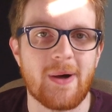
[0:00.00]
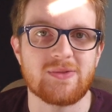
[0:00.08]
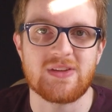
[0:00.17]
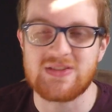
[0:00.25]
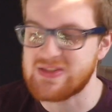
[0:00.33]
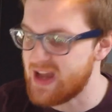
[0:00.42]

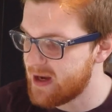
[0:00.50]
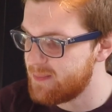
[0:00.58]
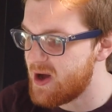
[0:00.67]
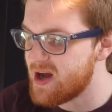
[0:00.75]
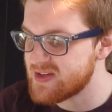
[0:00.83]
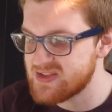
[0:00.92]
about this
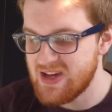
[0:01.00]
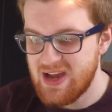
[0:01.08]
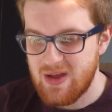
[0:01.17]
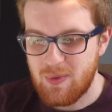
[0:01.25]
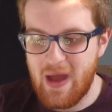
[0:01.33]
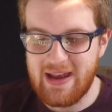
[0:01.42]
deck box
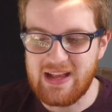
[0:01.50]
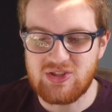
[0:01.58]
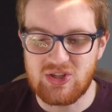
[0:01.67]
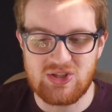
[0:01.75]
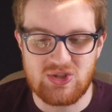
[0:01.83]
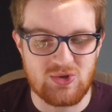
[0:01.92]
that
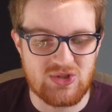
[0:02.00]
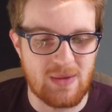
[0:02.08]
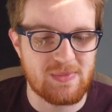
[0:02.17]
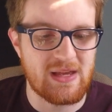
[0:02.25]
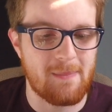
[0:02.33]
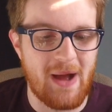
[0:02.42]
it's just, there's
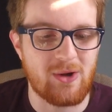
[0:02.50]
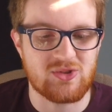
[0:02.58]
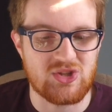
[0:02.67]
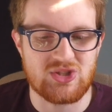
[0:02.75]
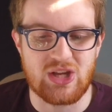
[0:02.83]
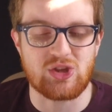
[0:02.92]
something
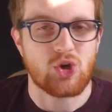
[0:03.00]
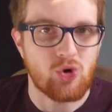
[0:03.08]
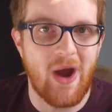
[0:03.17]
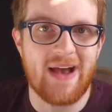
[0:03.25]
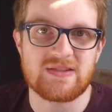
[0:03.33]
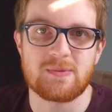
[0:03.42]
about just like the
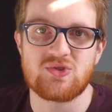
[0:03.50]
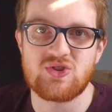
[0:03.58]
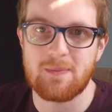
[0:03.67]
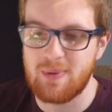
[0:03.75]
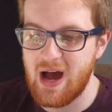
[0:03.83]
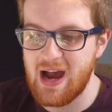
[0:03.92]

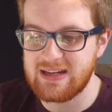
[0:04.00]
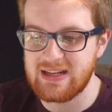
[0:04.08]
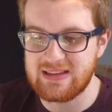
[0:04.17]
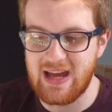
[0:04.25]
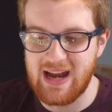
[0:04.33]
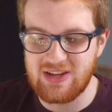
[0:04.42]
craftsmanship behind
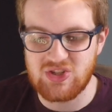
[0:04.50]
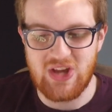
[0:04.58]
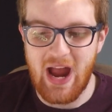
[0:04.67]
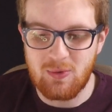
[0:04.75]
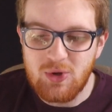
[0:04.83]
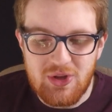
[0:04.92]
it that I
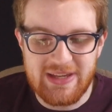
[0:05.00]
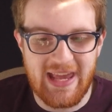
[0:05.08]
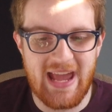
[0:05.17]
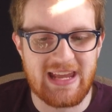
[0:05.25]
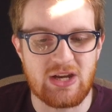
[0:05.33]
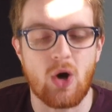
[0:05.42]
just, I really
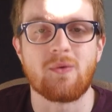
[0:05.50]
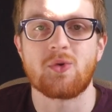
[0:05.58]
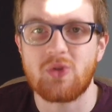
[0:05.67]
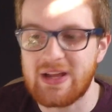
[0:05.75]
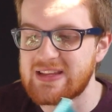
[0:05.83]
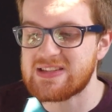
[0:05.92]
can't get
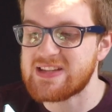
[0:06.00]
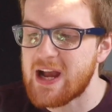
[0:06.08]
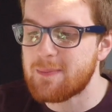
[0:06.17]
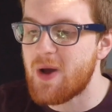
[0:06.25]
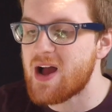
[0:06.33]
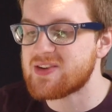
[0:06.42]
over. Like this
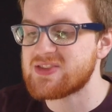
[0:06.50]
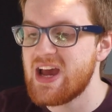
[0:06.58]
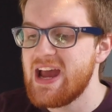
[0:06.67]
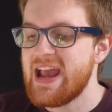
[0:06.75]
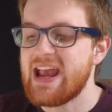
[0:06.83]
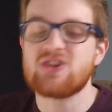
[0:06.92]
deck
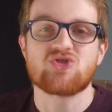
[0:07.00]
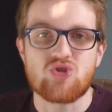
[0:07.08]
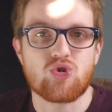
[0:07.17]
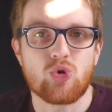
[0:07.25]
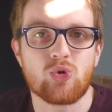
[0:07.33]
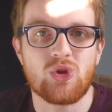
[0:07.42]
box is
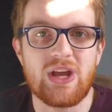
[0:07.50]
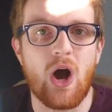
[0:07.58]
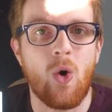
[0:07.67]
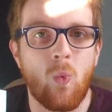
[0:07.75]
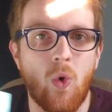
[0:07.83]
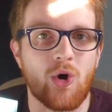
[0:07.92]
truly
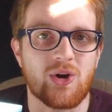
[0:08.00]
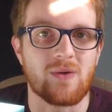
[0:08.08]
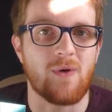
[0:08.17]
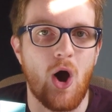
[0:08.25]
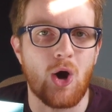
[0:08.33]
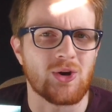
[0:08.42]
a work
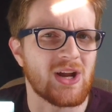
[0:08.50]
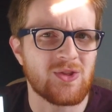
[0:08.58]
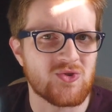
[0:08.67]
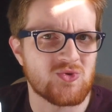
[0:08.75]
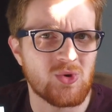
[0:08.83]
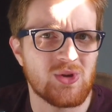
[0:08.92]
of art
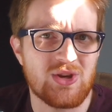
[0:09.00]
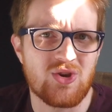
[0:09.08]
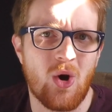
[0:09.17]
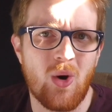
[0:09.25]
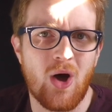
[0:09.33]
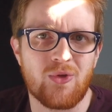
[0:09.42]
and there's really
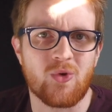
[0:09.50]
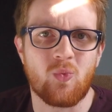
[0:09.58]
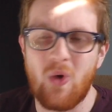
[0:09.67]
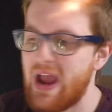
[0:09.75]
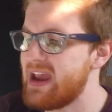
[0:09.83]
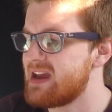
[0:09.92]
no other
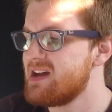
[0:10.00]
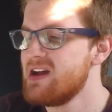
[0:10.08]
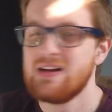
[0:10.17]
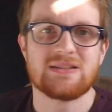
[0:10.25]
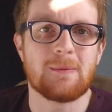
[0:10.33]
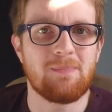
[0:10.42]
way
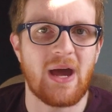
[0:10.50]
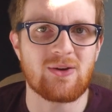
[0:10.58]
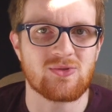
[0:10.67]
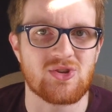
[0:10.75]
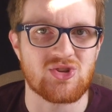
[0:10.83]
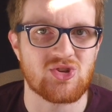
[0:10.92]
to
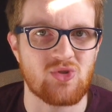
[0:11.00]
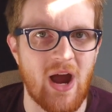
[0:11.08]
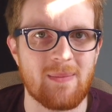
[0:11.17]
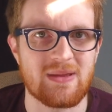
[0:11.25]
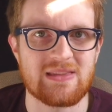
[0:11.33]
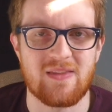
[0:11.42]
better
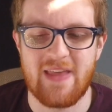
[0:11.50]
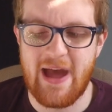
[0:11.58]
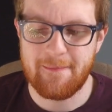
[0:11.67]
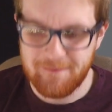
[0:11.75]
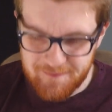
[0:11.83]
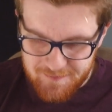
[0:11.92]
describe it than
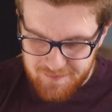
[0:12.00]
that.